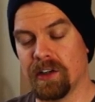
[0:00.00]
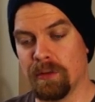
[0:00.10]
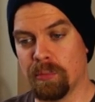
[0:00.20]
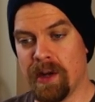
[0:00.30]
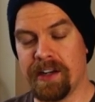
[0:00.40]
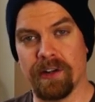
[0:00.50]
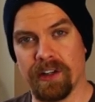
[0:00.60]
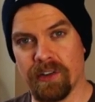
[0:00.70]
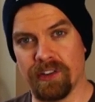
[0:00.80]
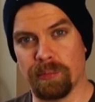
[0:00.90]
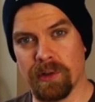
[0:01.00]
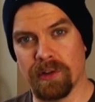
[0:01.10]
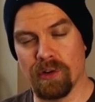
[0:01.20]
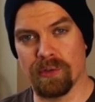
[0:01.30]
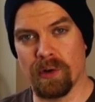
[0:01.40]
kind of brighter and
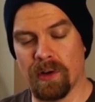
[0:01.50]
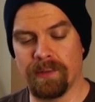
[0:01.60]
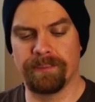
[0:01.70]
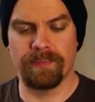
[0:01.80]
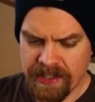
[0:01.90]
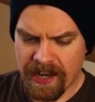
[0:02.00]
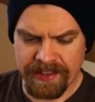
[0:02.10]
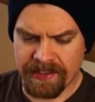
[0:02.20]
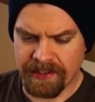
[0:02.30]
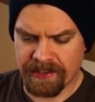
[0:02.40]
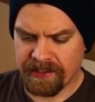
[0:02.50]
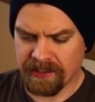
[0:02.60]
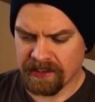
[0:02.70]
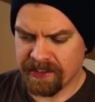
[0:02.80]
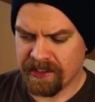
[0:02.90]
crisper overall. Not that
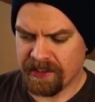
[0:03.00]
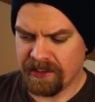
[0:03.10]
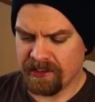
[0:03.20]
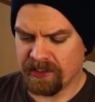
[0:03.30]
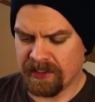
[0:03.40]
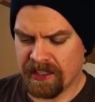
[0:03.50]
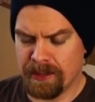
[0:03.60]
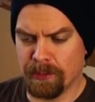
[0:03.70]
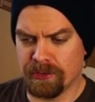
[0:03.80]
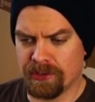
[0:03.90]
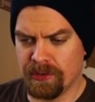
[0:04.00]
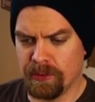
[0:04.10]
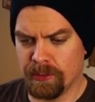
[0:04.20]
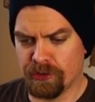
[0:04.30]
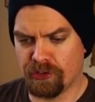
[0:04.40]
the Kalita is unable
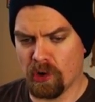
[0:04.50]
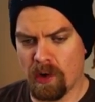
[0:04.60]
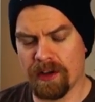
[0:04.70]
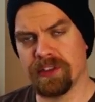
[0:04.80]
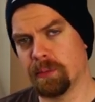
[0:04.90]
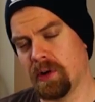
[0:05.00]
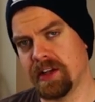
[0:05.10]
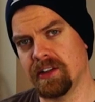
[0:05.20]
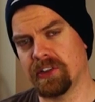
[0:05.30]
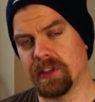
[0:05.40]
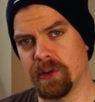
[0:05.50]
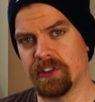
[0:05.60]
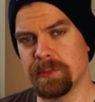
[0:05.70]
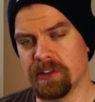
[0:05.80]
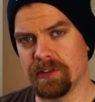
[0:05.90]
to show off the brightness and
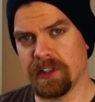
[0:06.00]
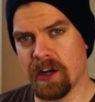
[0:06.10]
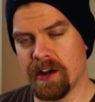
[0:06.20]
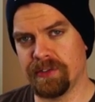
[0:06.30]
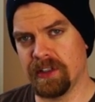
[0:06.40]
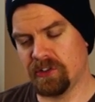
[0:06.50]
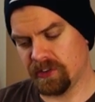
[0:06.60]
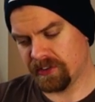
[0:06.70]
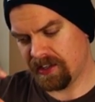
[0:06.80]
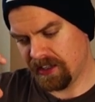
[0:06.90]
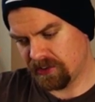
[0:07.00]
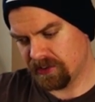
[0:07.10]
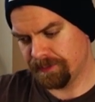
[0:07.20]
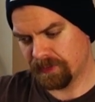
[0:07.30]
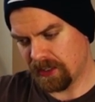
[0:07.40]
crispness of a coffee.
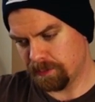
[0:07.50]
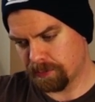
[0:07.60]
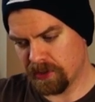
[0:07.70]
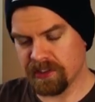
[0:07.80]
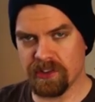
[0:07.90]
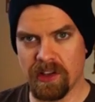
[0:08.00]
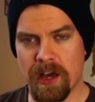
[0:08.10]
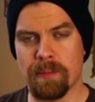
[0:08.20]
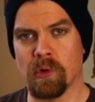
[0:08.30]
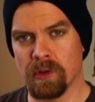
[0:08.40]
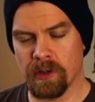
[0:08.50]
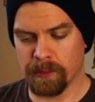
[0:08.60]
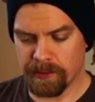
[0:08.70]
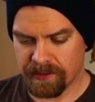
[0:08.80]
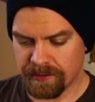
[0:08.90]
It brings a lot more
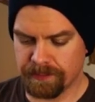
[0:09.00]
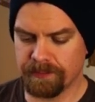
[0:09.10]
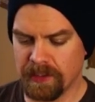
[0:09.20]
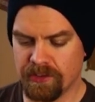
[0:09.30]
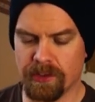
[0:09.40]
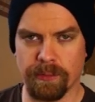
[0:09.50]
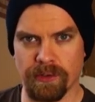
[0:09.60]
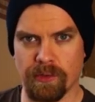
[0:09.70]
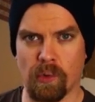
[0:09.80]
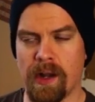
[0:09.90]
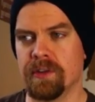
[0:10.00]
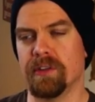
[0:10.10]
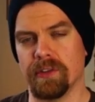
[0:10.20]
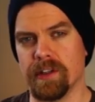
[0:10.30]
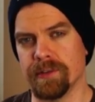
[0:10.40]
along with it in terms of a
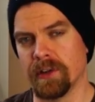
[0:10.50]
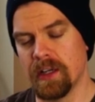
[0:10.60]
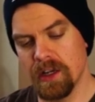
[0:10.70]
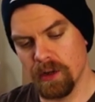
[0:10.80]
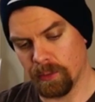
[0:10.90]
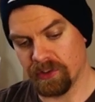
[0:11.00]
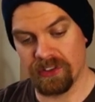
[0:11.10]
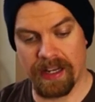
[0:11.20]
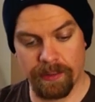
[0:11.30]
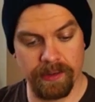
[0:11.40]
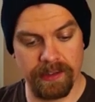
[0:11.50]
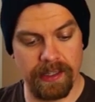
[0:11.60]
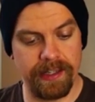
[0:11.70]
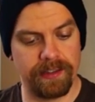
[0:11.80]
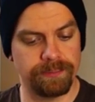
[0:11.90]
rounded flavor, which I really
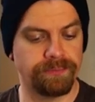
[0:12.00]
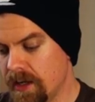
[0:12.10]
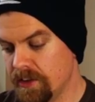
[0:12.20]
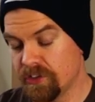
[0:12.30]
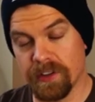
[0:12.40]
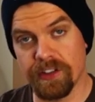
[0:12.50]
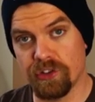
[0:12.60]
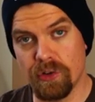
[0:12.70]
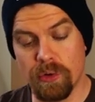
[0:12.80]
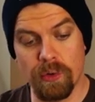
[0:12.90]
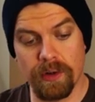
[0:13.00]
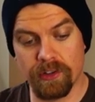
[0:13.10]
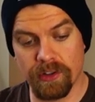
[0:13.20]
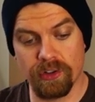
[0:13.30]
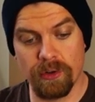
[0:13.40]
like. So the
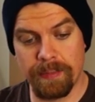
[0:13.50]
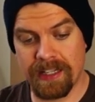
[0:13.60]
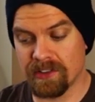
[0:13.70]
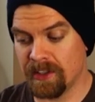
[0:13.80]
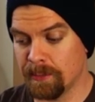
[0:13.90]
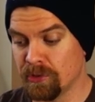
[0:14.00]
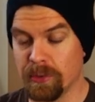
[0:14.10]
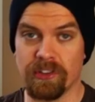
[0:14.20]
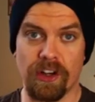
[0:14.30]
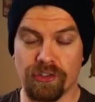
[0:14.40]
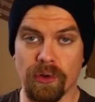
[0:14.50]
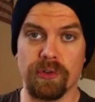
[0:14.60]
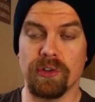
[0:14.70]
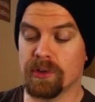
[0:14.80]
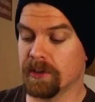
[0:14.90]
two main tips, which I
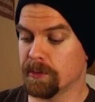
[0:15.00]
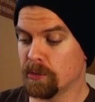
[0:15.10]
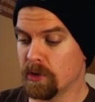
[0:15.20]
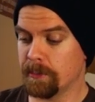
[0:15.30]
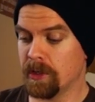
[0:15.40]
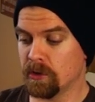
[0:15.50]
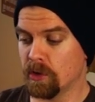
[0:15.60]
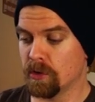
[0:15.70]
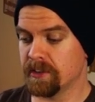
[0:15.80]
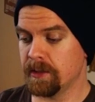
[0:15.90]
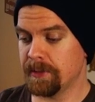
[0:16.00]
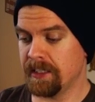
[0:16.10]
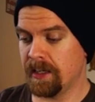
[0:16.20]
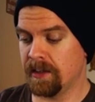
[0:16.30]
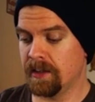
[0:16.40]
showed you during the brewing, but I'll go over them
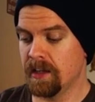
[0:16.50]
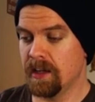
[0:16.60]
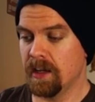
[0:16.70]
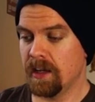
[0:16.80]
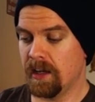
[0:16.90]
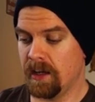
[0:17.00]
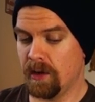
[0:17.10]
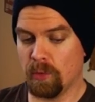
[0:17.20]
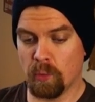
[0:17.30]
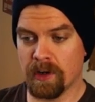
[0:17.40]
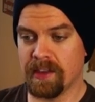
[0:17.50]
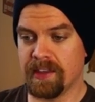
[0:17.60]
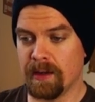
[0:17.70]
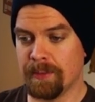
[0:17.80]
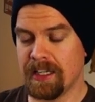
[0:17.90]
again. One of
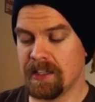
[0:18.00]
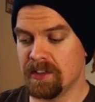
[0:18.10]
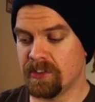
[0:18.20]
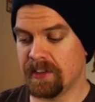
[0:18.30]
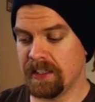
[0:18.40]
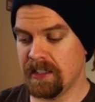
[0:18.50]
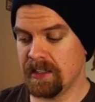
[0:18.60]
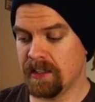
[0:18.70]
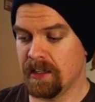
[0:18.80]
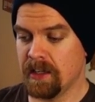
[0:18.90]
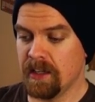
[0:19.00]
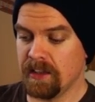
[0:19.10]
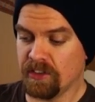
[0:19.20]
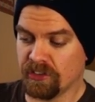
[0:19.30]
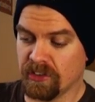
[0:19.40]
them is the
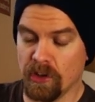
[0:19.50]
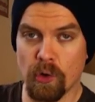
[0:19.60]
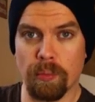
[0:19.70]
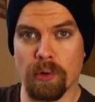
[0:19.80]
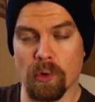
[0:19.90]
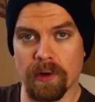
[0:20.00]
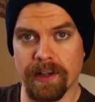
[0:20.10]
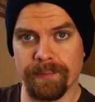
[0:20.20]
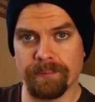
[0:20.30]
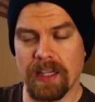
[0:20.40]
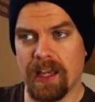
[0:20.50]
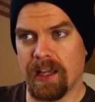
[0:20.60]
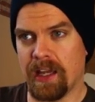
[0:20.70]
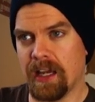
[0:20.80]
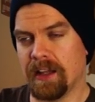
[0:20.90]
slow pouring,
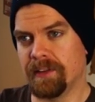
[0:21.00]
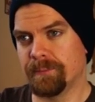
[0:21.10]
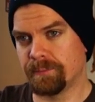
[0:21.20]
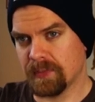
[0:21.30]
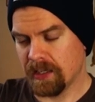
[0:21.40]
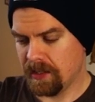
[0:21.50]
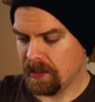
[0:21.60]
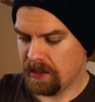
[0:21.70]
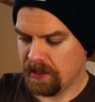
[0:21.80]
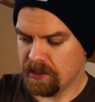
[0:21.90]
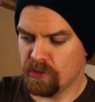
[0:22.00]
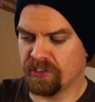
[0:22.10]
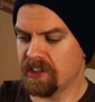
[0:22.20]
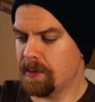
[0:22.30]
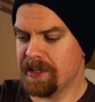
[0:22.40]
and you
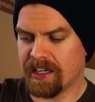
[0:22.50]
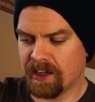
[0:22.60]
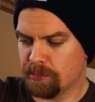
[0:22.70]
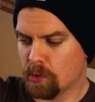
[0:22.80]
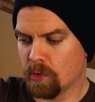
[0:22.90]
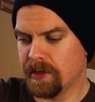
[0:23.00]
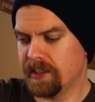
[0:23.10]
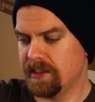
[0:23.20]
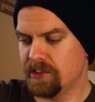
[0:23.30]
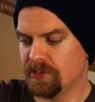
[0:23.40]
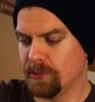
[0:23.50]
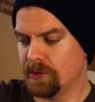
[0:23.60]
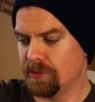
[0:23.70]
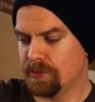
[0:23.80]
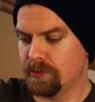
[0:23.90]
saw me kind of pouring in these
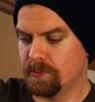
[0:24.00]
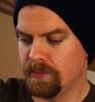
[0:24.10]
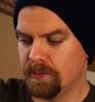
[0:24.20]
sort of